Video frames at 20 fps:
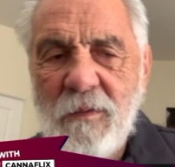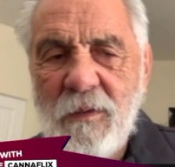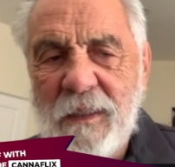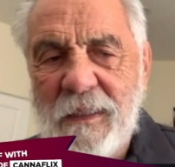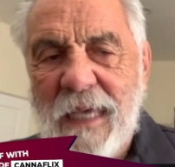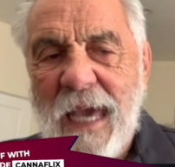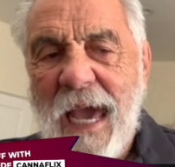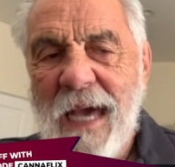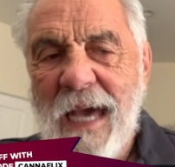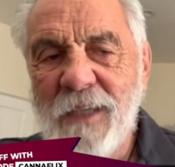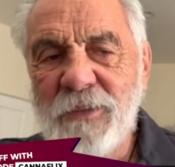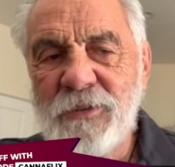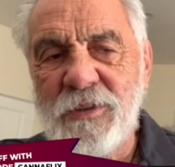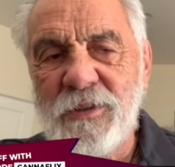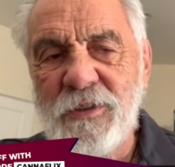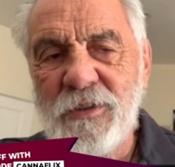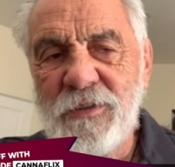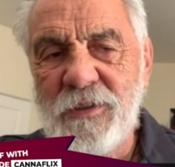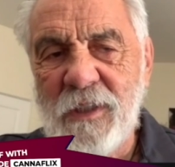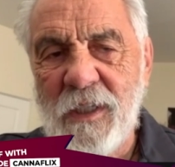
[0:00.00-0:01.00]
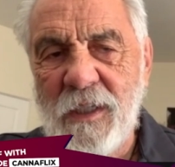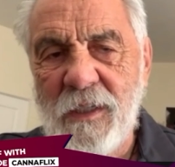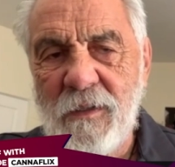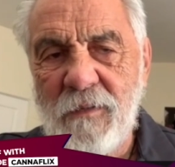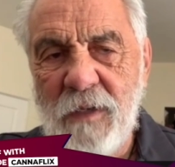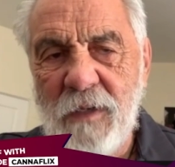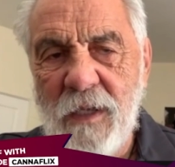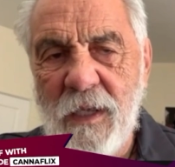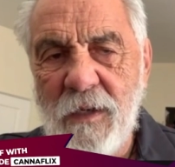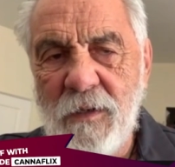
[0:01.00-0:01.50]
gases
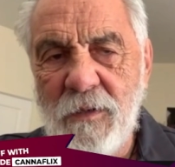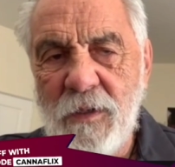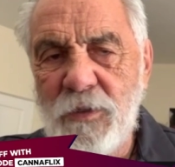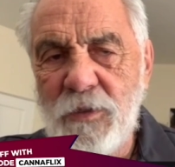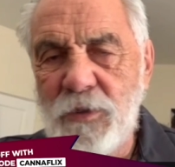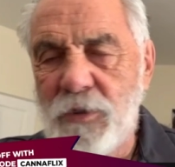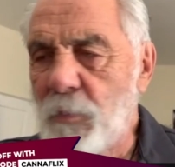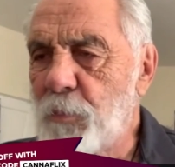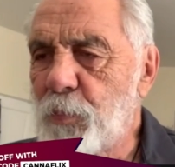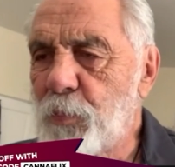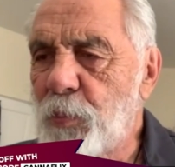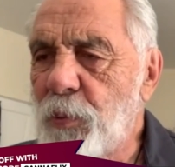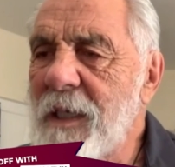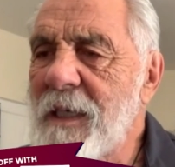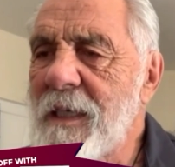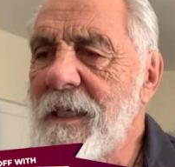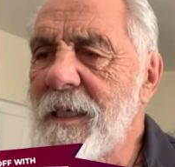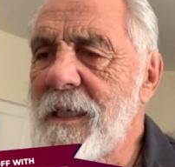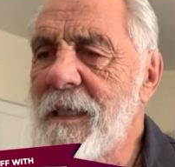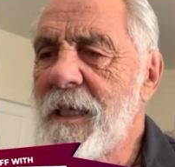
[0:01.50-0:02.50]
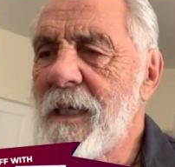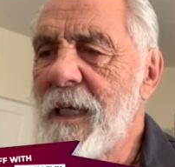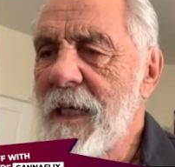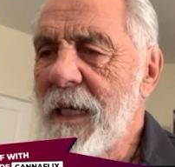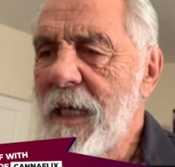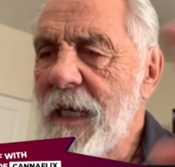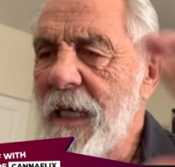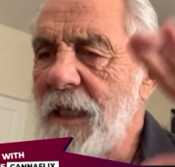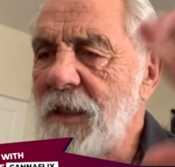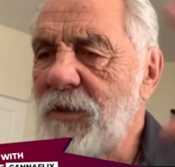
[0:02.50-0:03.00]
and debris
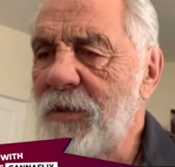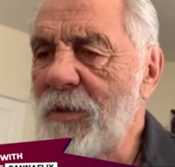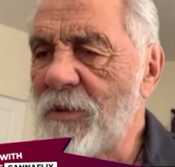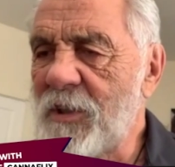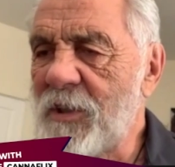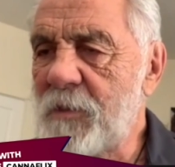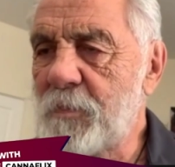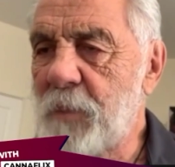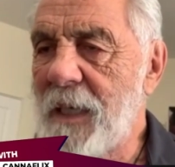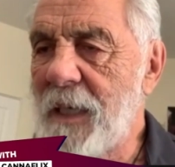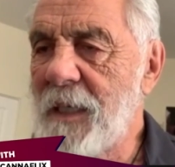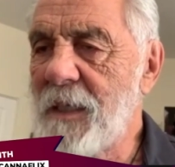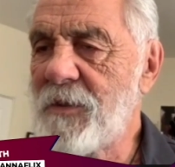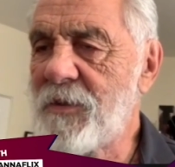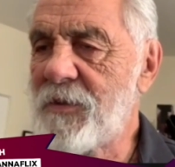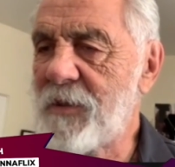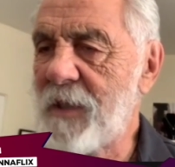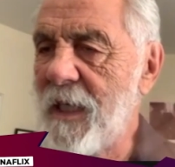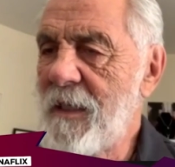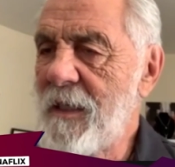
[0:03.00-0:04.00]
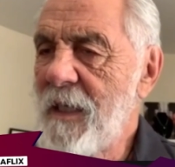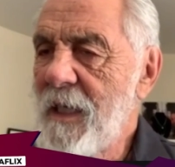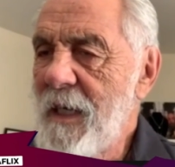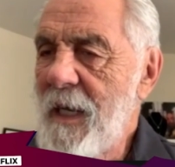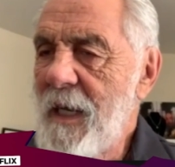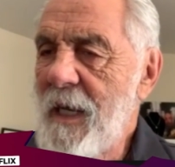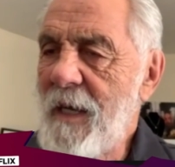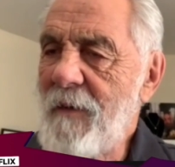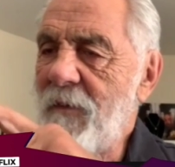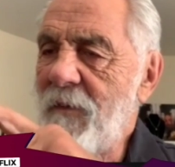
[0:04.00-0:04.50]
into space that
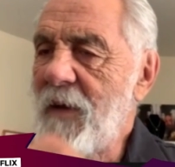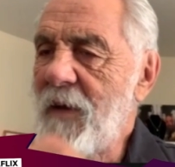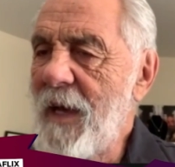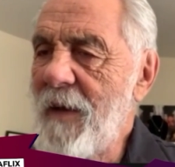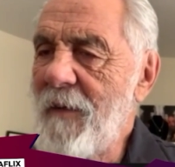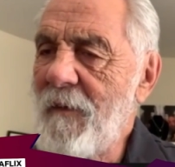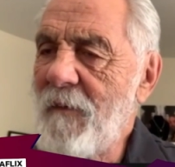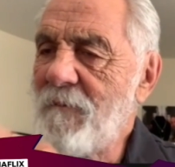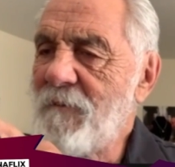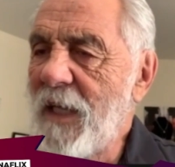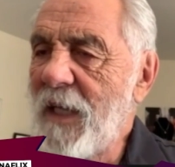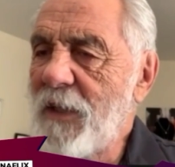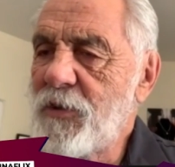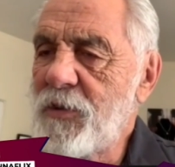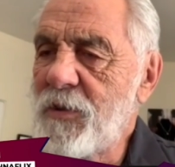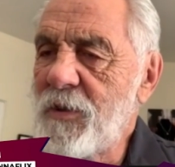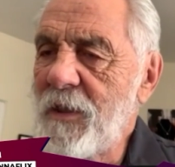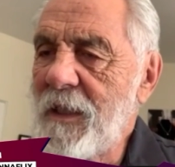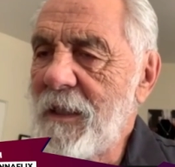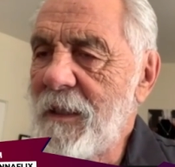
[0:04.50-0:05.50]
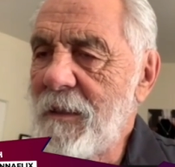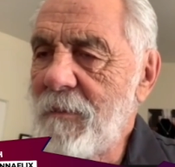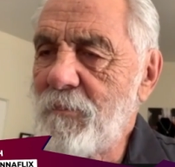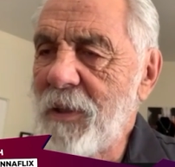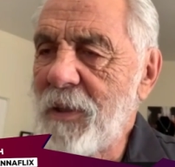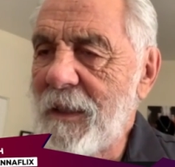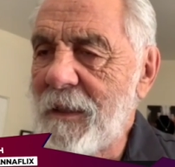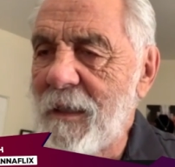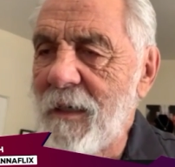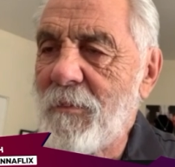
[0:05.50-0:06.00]
eventually
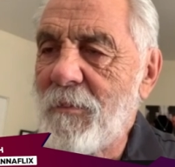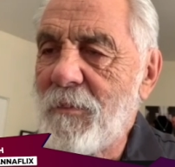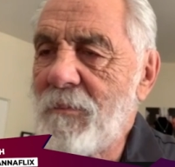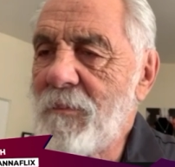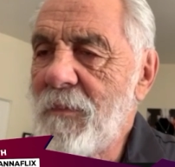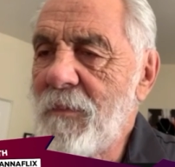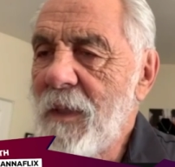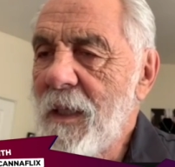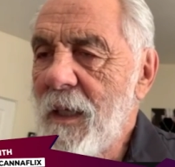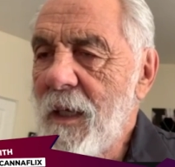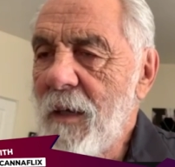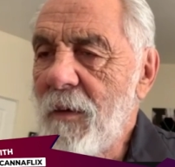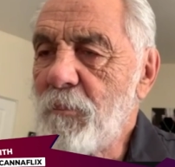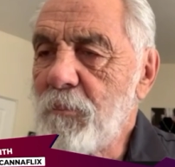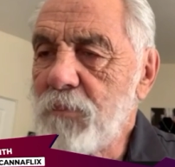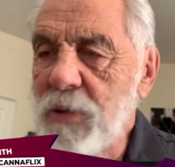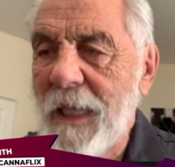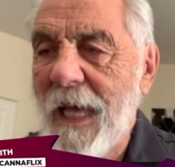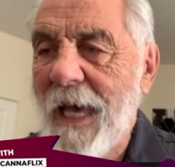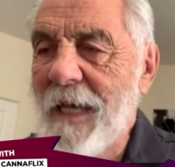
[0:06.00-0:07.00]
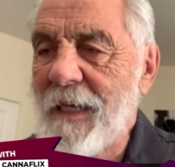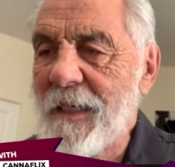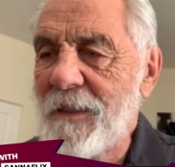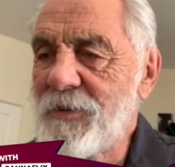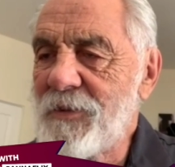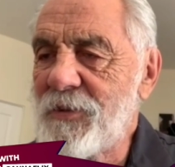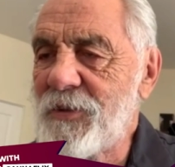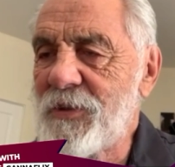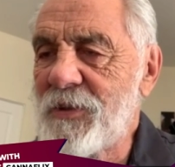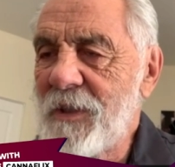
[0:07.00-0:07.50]
become
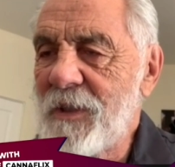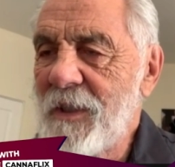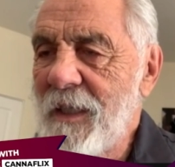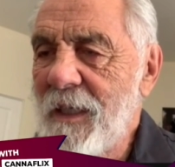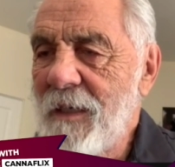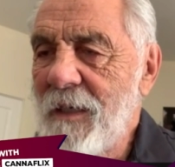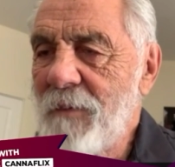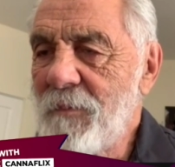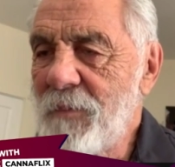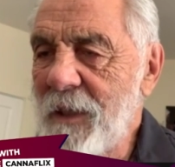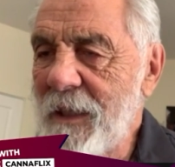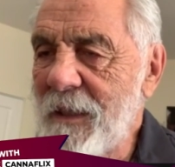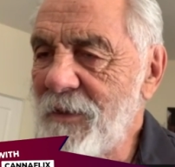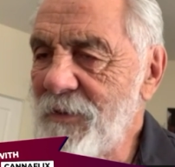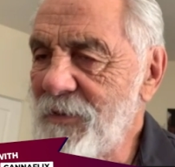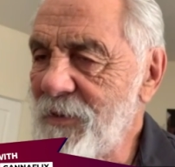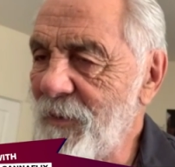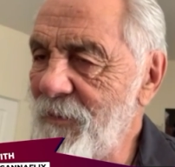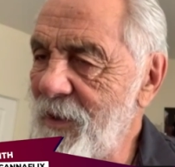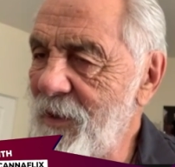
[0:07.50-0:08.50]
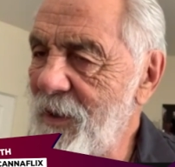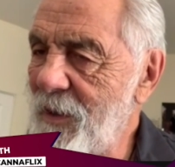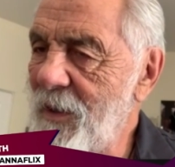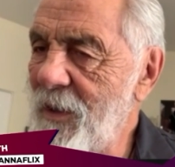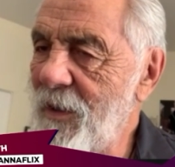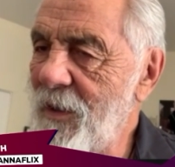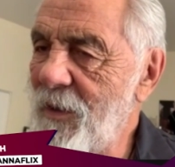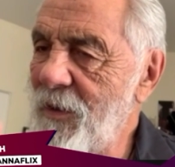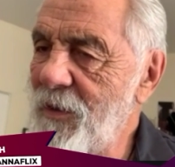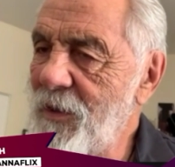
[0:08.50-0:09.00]
planets because of
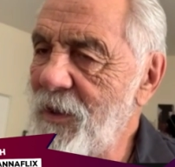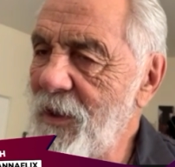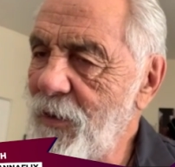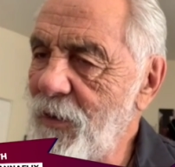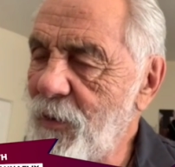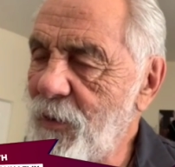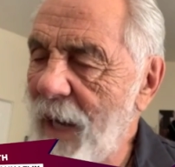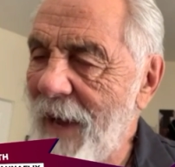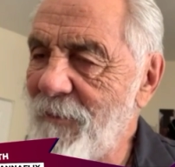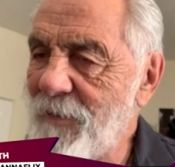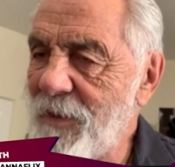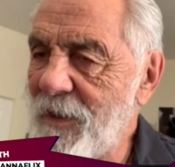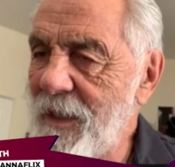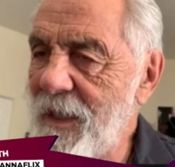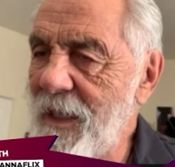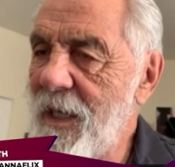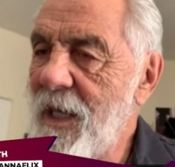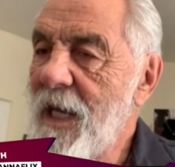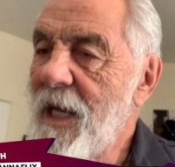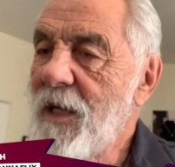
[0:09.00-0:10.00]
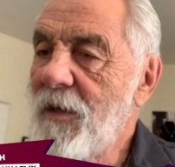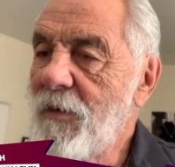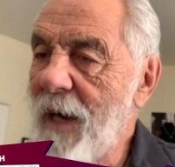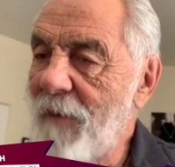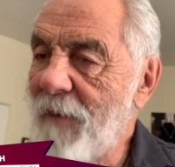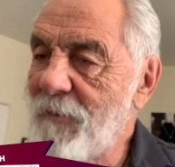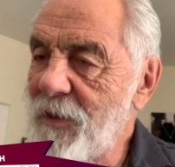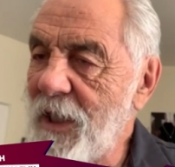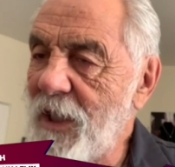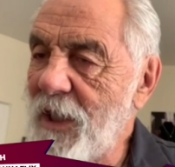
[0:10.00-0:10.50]
the
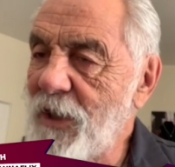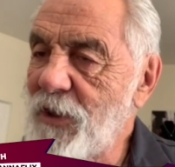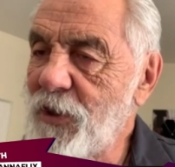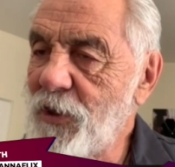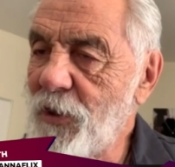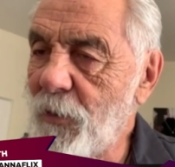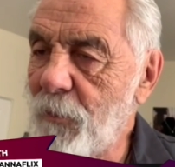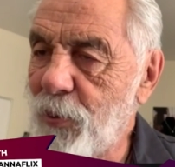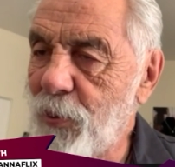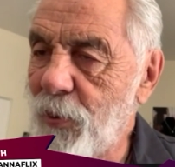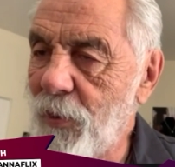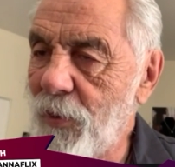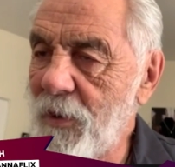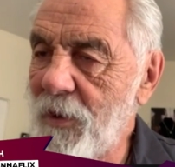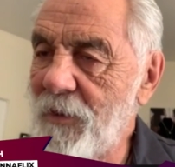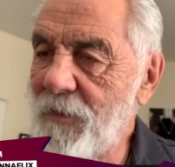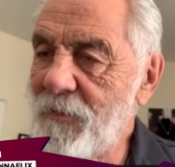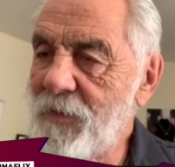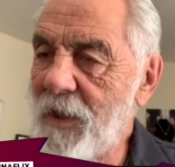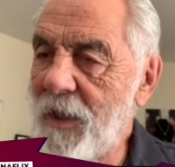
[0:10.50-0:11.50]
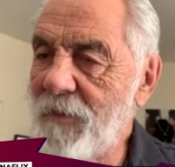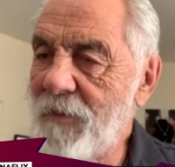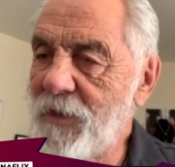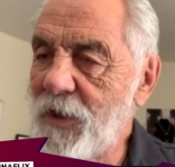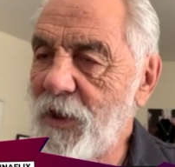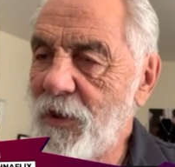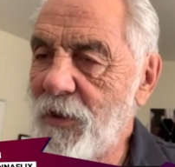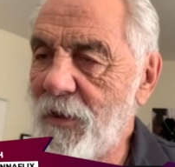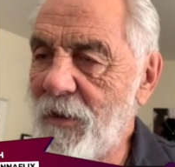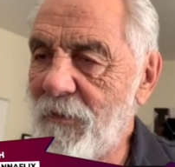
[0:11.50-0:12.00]
gravitational pull of
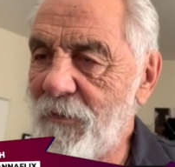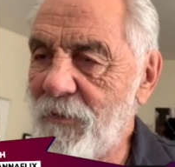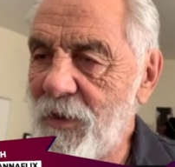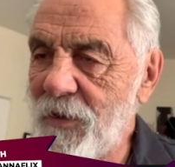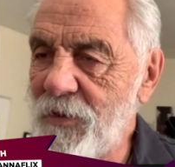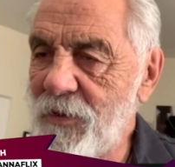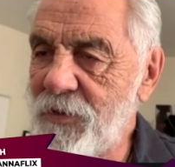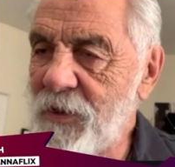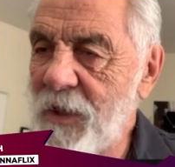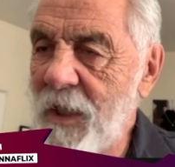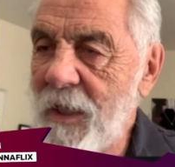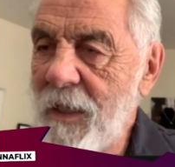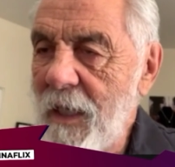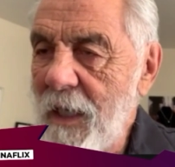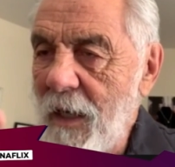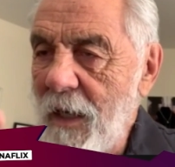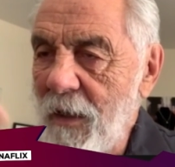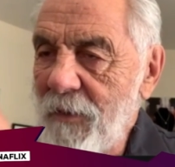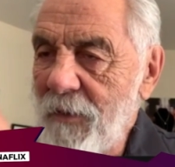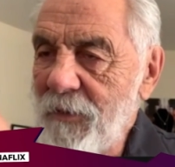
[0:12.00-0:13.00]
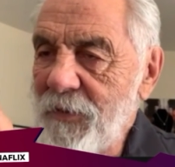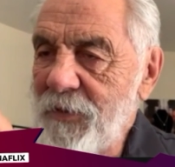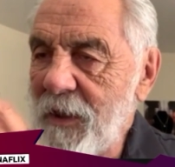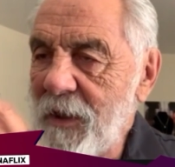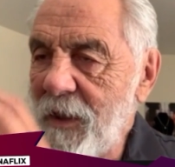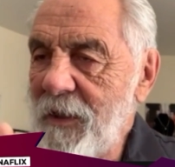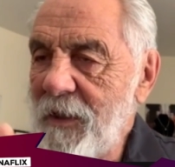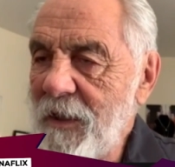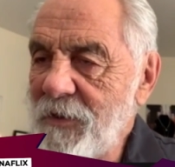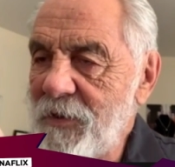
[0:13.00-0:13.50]
the universe. All of a
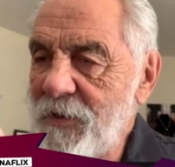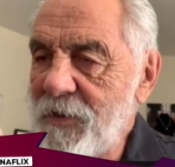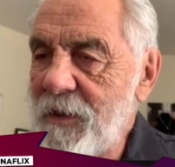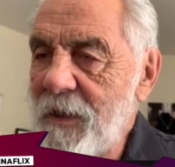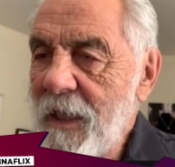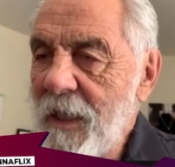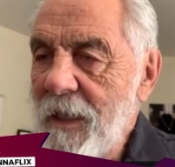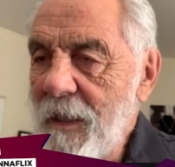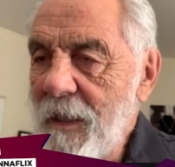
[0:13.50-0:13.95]
sudden, these